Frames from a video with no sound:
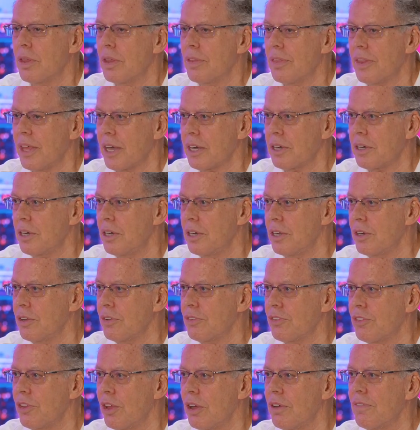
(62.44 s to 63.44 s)
that kind of
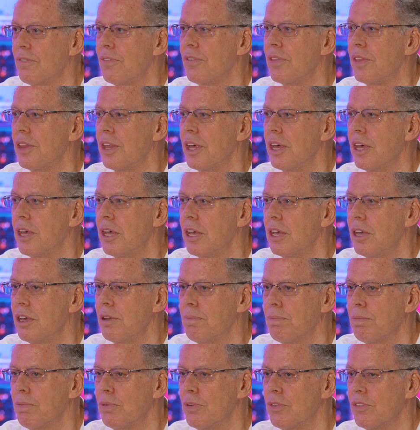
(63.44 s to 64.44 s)
stuff. They
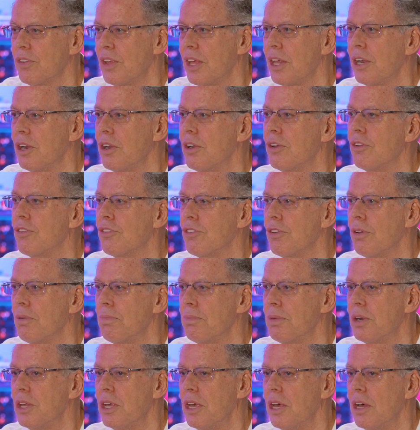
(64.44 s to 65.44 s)
presented to
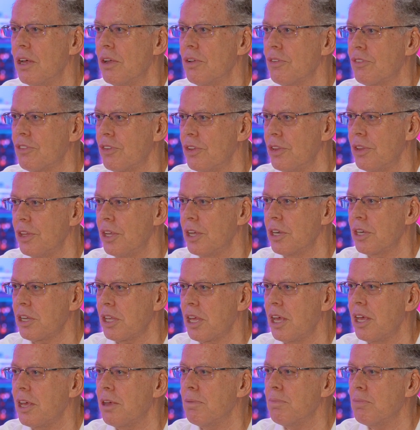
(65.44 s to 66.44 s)
somebody else and then
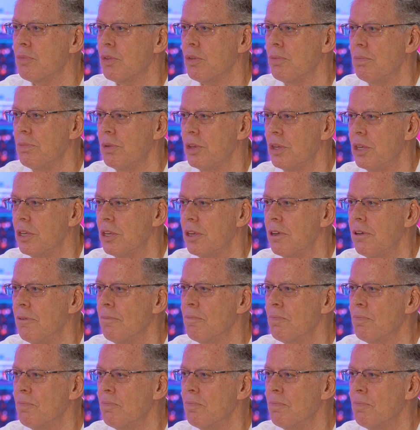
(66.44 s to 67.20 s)
came to me